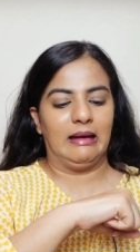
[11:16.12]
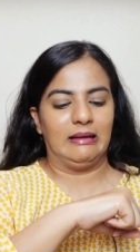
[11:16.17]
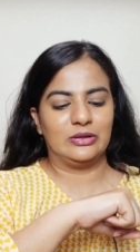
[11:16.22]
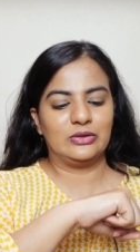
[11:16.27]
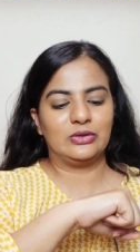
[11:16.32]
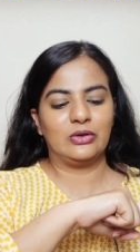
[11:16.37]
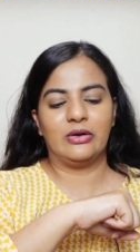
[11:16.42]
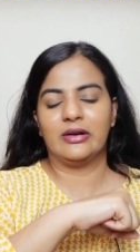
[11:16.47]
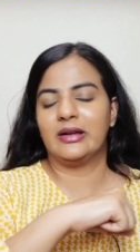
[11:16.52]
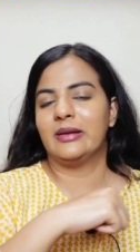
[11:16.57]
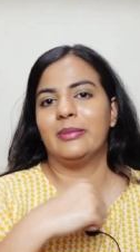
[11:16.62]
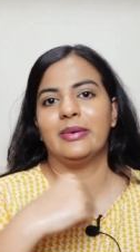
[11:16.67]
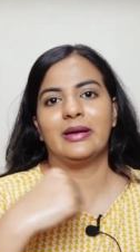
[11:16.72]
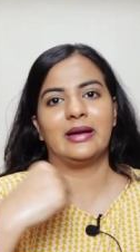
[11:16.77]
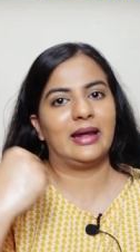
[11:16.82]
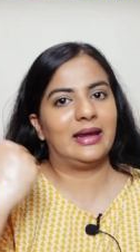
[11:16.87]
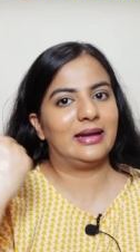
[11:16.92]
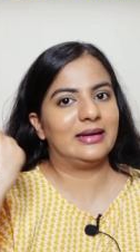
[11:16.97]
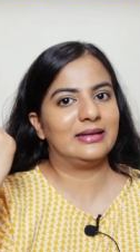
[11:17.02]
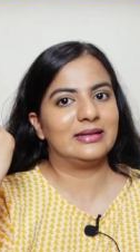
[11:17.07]
sorry,
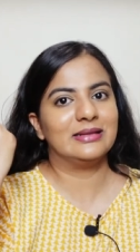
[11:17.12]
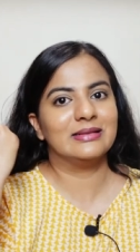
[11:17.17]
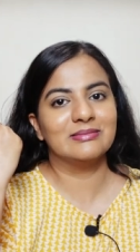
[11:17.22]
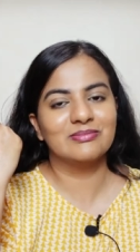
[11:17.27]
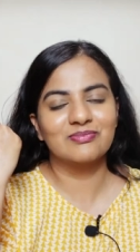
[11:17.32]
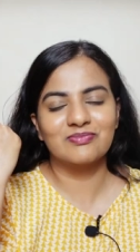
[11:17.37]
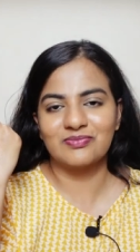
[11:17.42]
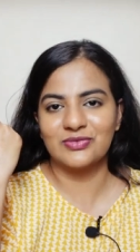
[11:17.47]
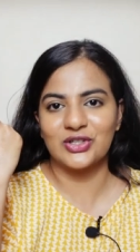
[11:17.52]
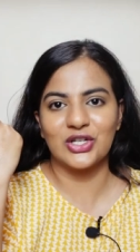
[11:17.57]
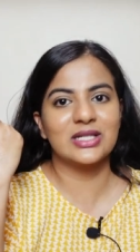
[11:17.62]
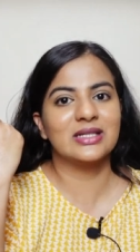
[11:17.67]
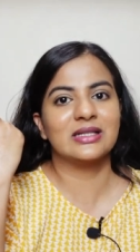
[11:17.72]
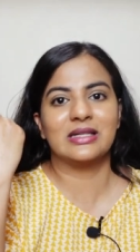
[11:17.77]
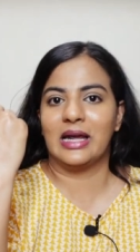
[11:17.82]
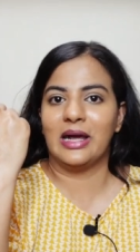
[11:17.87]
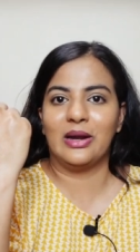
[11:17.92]
but I just